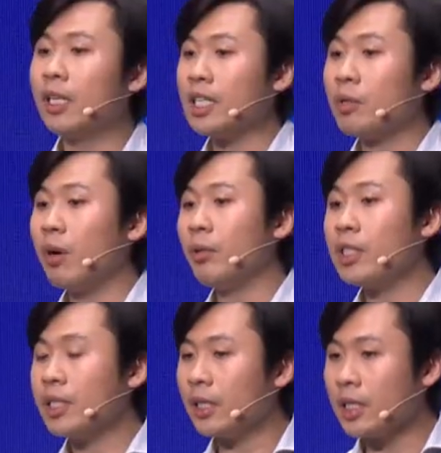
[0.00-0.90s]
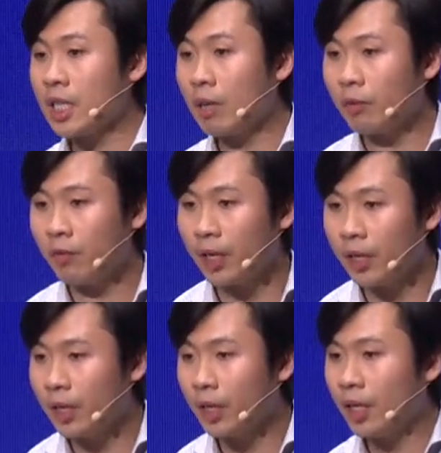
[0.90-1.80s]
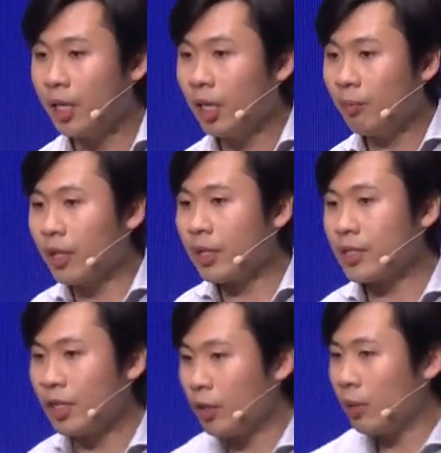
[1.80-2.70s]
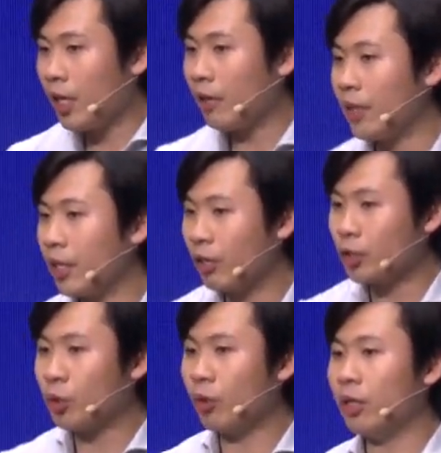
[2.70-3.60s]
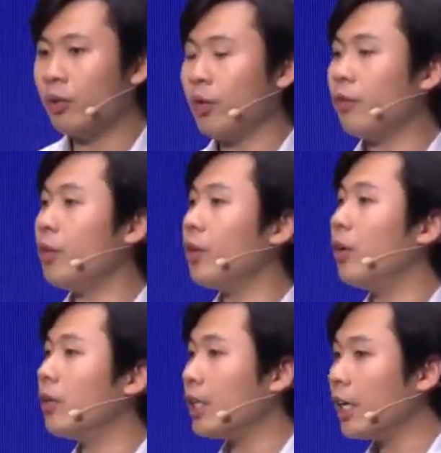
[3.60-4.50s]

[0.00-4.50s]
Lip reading: That's why we're using this time of flight, because you don't want to have any controller with you all the